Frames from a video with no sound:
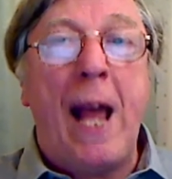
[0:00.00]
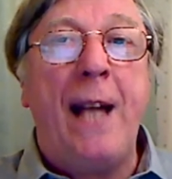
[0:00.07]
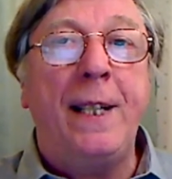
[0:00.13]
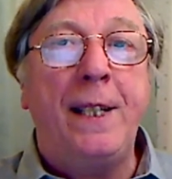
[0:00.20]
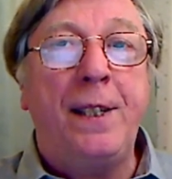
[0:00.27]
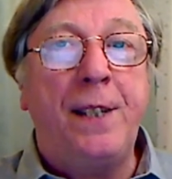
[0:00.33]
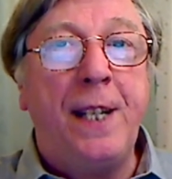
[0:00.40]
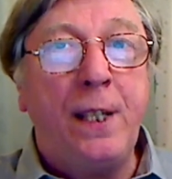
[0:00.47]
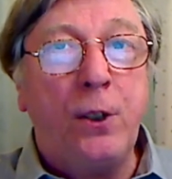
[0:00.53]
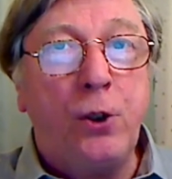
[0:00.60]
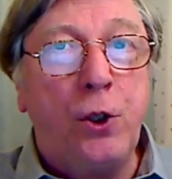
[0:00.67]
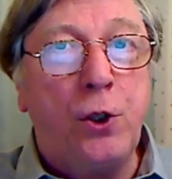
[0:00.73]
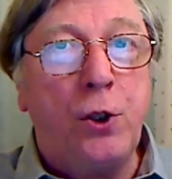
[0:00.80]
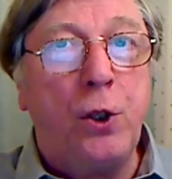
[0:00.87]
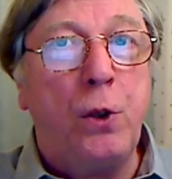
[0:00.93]
anything
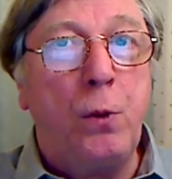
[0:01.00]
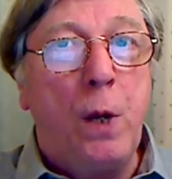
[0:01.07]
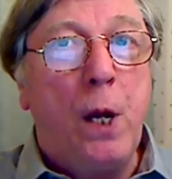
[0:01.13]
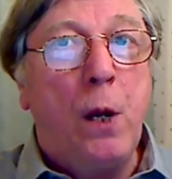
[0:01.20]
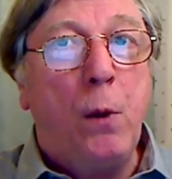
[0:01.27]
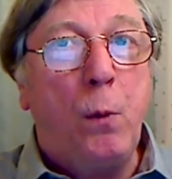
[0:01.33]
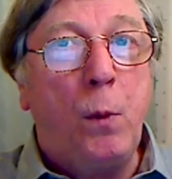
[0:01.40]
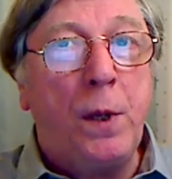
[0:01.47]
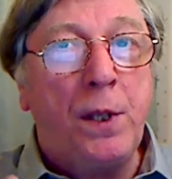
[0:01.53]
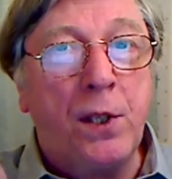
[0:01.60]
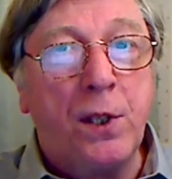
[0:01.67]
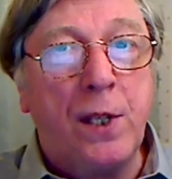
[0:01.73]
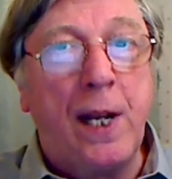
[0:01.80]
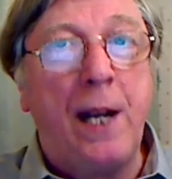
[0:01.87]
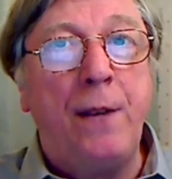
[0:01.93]
to do with
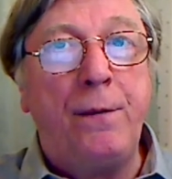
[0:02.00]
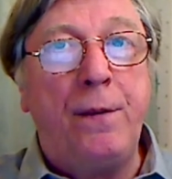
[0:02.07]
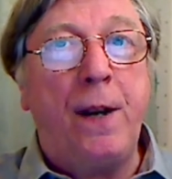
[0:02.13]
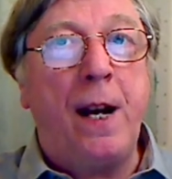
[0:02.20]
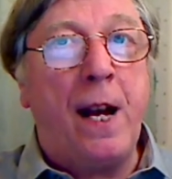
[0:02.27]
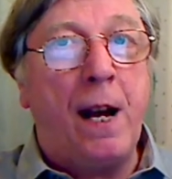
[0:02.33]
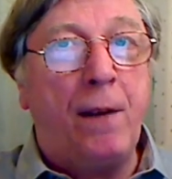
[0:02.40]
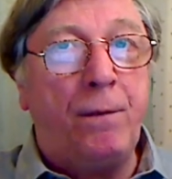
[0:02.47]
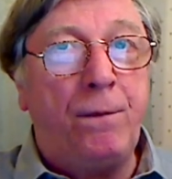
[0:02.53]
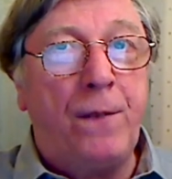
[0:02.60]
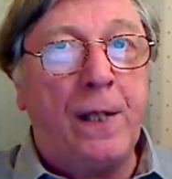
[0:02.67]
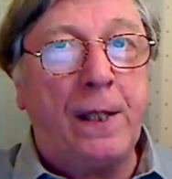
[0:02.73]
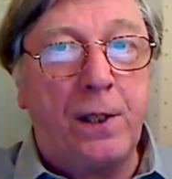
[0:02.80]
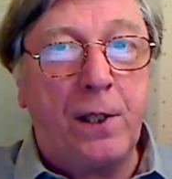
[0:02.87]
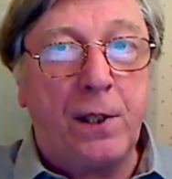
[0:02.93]
sci-fi or
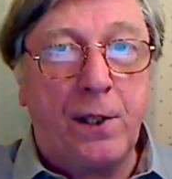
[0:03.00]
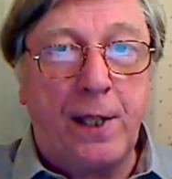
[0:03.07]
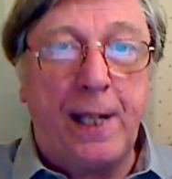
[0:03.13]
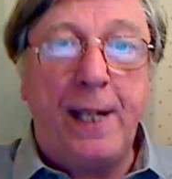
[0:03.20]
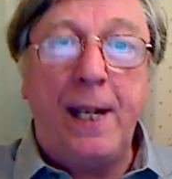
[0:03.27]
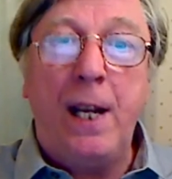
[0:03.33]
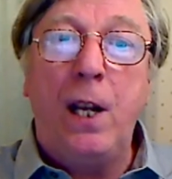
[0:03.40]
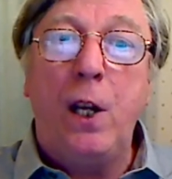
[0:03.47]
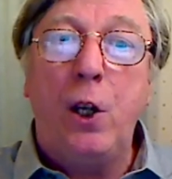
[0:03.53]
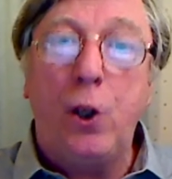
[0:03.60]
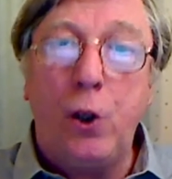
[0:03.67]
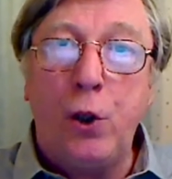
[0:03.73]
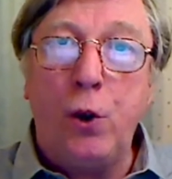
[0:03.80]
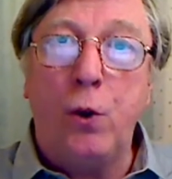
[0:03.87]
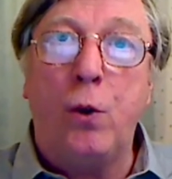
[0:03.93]
fantasy,
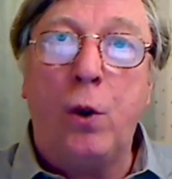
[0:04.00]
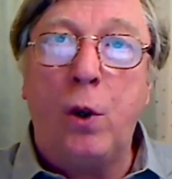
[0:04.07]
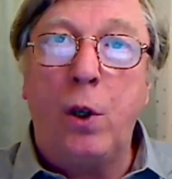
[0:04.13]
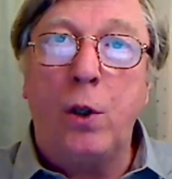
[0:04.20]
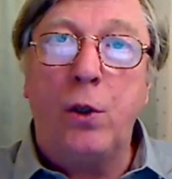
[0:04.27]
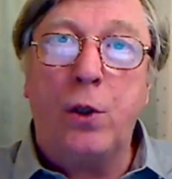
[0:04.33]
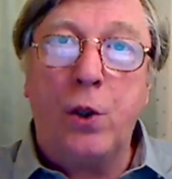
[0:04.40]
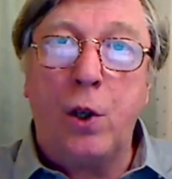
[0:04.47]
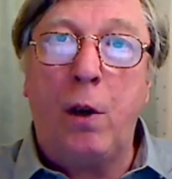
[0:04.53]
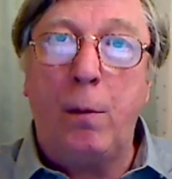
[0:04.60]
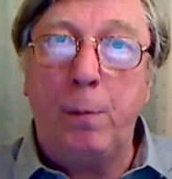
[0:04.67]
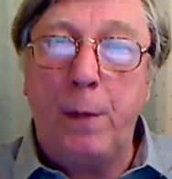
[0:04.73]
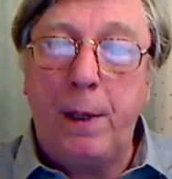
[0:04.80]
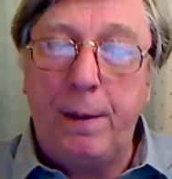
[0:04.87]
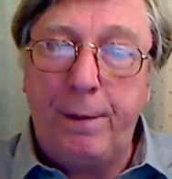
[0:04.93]
your
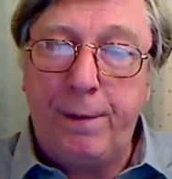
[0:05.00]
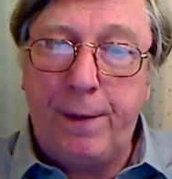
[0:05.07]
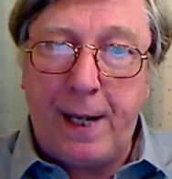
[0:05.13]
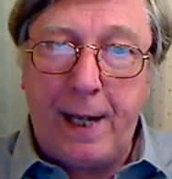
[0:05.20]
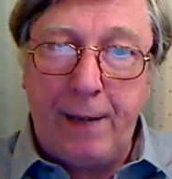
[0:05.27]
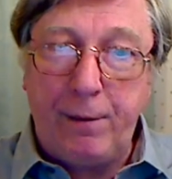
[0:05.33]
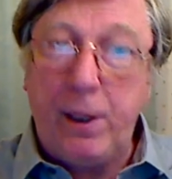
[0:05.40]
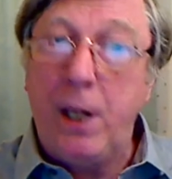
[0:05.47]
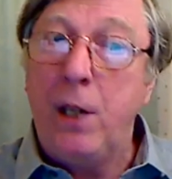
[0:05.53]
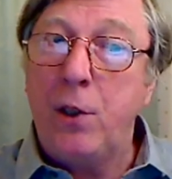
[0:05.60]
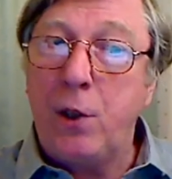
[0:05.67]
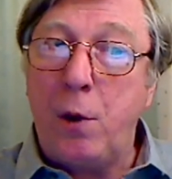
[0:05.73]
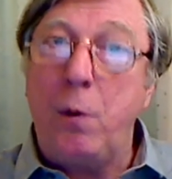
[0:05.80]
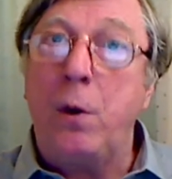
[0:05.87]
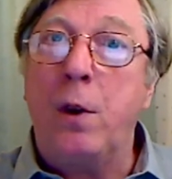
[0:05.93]
top 5.
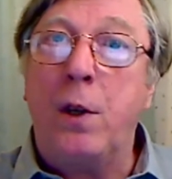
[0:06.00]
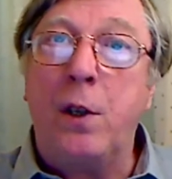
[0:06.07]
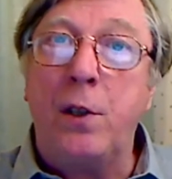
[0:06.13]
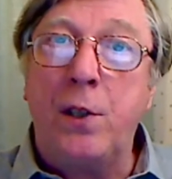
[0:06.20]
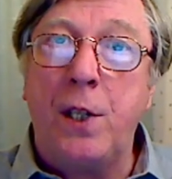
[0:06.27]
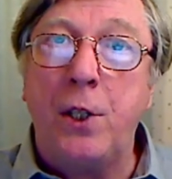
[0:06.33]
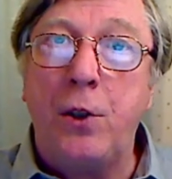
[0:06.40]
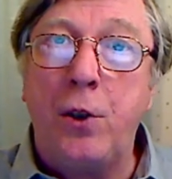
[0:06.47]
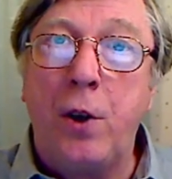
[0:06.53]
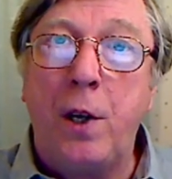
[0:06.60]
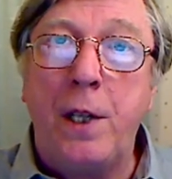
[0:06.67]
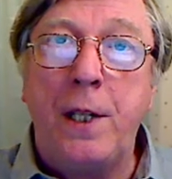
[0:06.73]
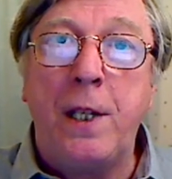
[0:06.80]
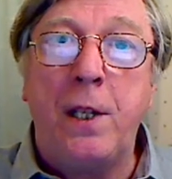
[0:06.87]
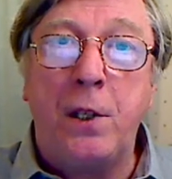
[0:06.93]
So consider
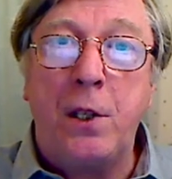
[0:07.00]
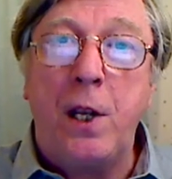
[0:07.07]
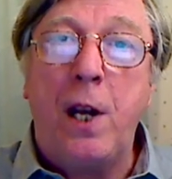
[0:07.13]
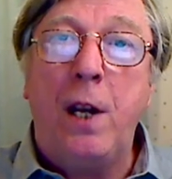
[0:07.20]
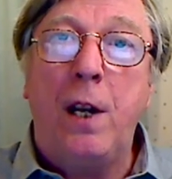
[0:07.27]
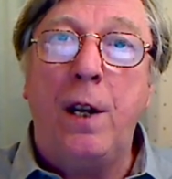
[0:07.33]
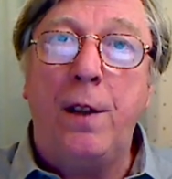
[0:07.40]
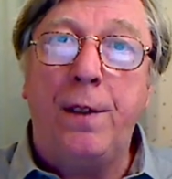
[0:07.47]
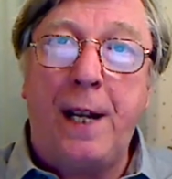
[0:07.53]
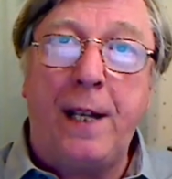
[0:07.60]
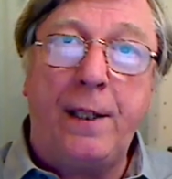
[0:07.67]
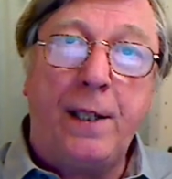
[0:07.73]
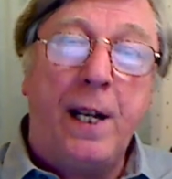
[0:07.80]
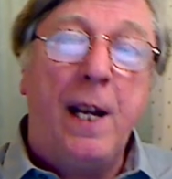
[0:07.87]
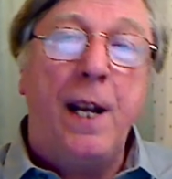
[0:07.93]
joining us at
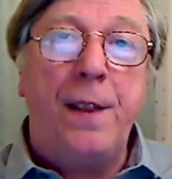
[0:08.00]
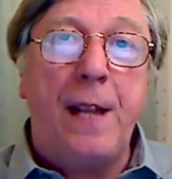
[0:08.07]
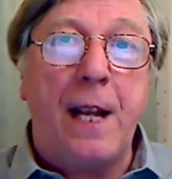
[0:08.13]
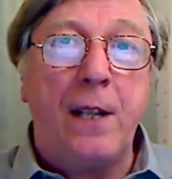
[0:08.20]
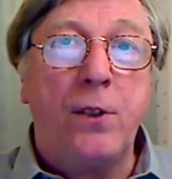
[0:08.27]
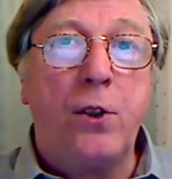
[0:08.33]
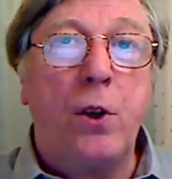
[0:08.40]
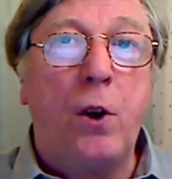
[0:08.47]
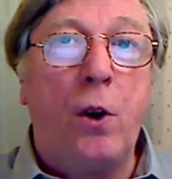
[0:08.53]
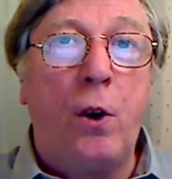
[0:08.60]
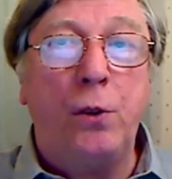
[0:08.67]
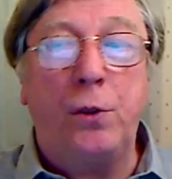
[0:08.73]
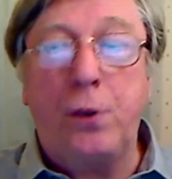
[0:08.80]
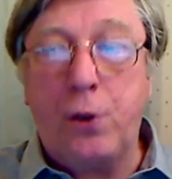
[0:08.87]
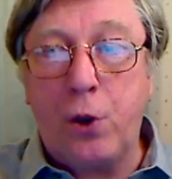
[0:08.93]
that. That's
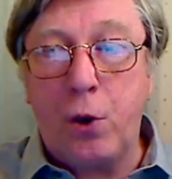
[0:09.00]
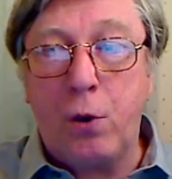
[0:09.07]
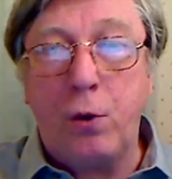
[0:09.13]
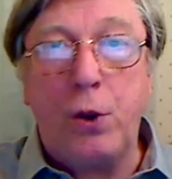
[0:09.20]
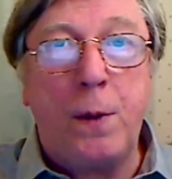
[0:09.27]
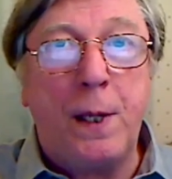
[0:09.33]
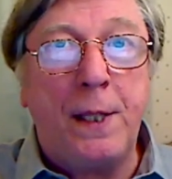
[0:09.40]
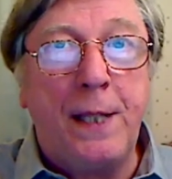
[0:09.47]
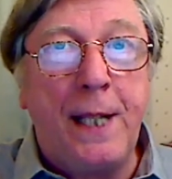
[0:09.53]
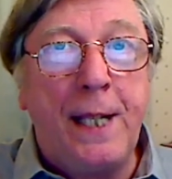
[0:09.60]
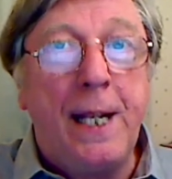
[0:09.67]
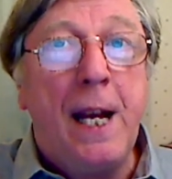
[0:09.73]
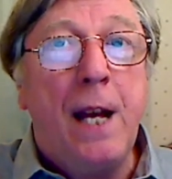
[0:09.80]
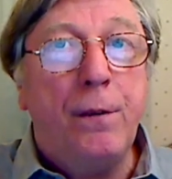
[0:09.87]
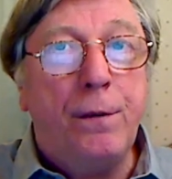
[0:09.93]
on TalkShoe
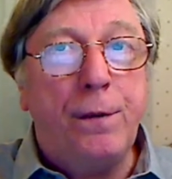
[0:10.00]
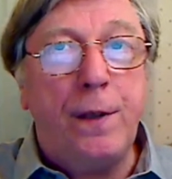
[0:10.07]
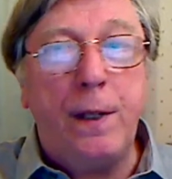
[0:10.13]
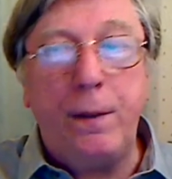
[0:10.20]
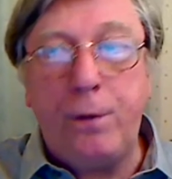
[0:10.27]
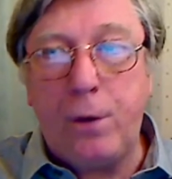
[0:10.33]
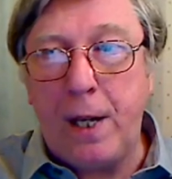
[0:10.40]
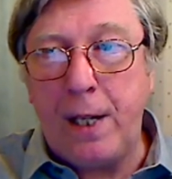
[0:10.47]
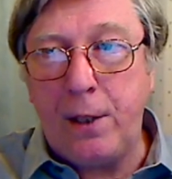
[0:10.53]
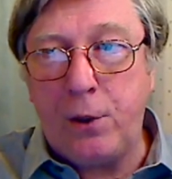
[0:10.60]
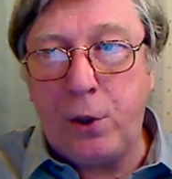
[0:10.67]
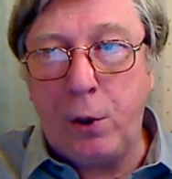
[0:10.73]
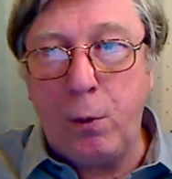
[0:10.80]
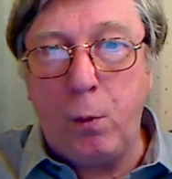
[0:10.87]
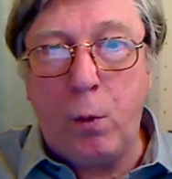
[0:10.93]
ID
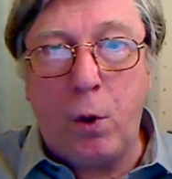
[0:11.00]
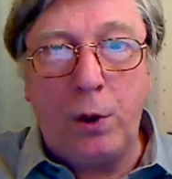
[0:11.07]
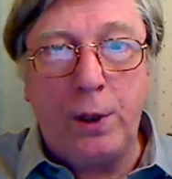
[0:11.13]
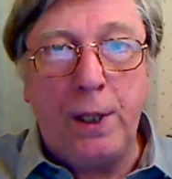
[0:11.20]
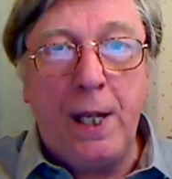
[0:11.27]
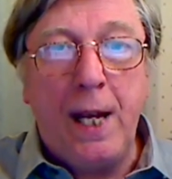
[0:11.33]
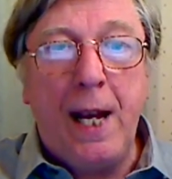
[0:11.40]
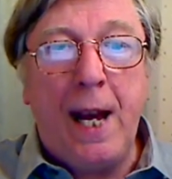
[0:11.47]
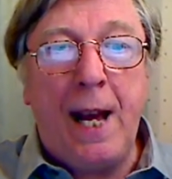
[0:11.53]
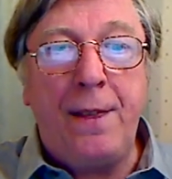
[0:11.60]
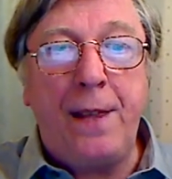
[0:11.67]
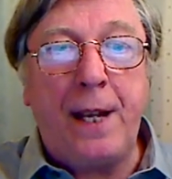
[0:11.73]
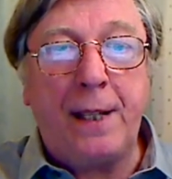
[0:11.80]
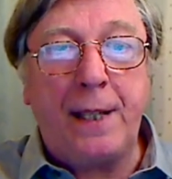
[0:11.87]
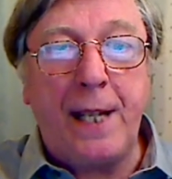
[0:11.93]
54821,
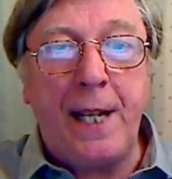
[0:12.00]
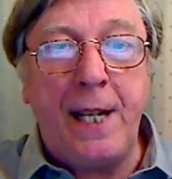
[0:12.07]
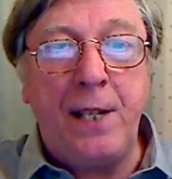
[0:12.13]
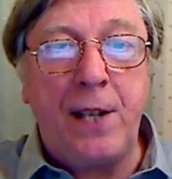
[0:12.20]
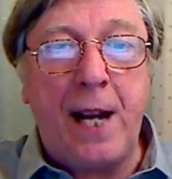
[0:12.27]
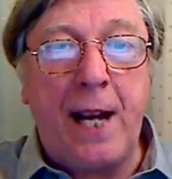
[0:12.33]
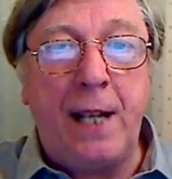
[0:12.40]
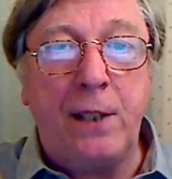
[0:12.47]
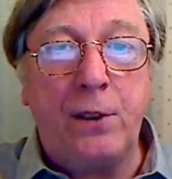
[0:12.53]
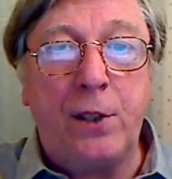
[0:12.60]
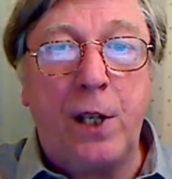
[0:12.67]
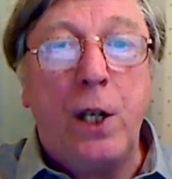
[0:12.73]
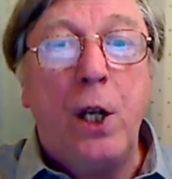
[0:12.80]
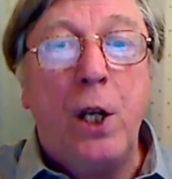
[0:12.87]
and that is at